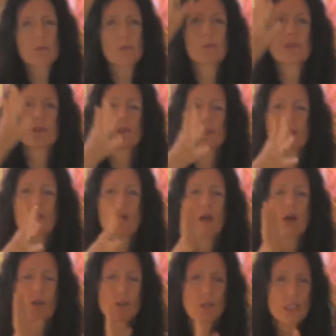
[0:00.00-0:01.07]
with your
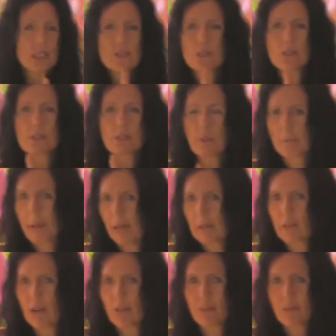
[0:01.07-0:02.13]
religious
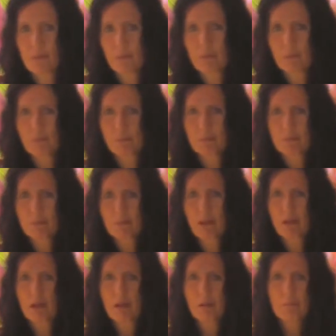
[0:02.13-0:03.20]
background.
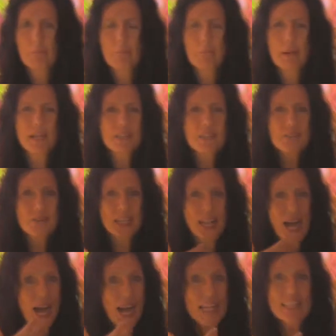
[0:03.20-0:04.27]
But you can
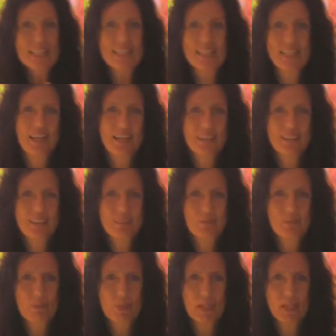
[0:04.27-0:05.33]
heighten that,
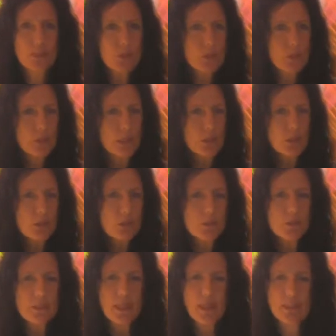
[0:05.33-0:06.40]
and you will
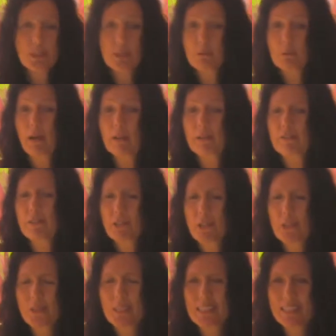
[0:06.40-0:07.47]
include that as part of your
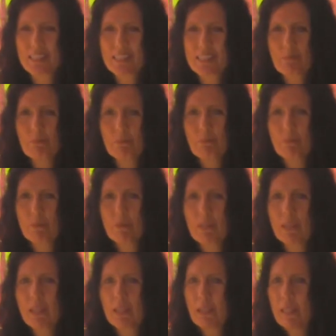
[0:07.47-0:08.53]
choices.
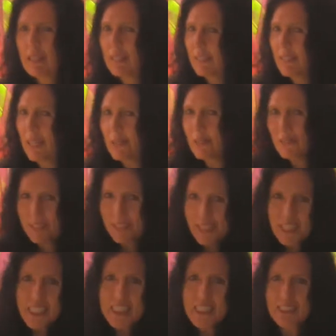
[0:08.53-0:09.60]
Now,
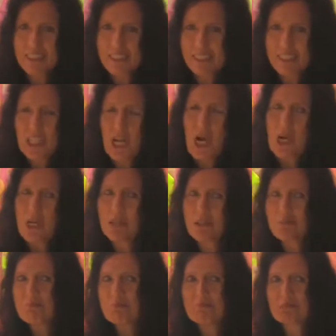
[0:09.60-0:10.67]
additionally, are
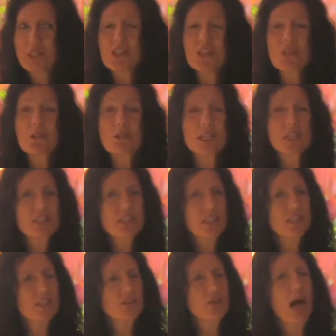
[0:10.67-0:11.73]
considerations
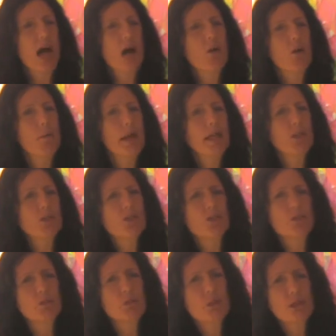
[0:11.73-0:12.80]
as to how am I
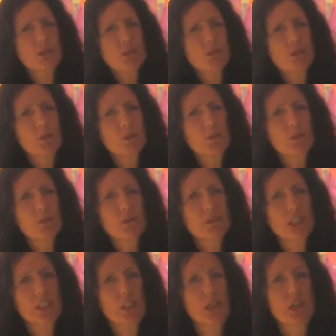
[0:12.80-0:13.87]
contributing to the world
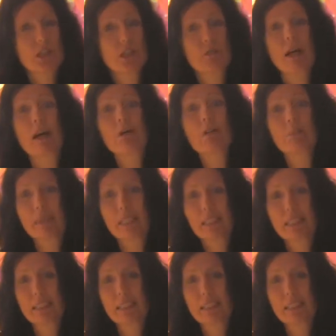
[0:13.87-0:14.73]
at large around me.